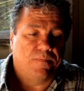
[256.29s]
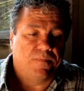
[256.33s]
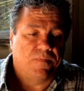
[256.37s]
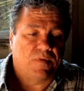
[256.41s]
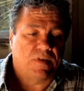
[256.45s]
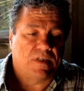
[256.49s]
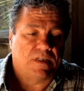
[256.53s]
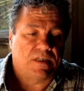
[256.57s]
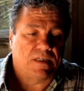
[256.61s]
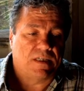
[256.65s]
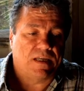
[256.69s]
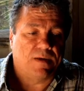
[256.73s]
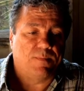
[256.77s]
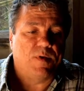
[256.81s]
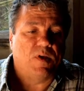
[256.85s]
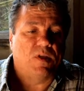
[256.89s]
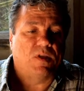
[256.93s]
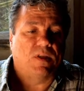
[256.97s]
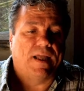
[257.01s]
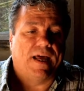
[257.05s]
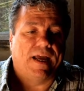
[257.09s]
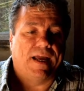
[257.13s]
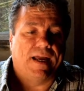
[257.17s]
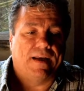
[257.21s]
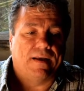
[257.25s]

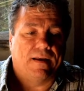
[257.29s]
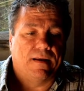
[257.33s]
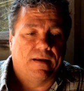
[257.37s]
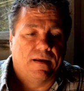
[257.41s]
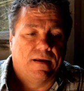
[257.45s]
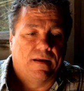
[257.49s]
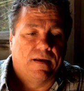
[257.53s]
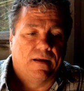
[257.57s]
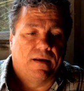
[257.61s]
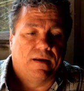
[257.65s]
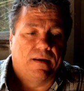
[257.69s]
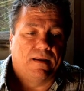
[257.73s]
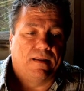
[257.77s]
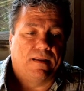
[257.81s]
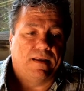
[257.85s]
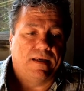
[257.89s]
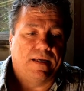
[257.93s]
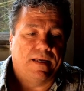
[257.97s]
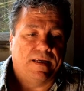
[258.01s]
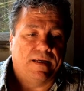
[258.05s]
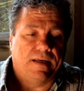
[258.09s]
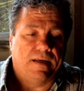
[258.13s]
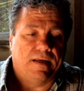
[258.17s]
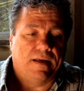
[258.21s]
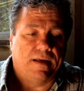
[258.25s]
stimulate
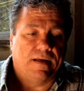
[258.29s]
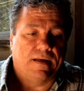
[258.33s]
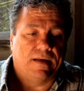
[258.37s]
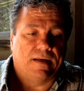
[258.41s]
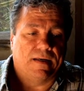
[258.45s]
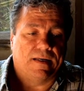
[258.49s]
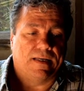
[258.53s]
the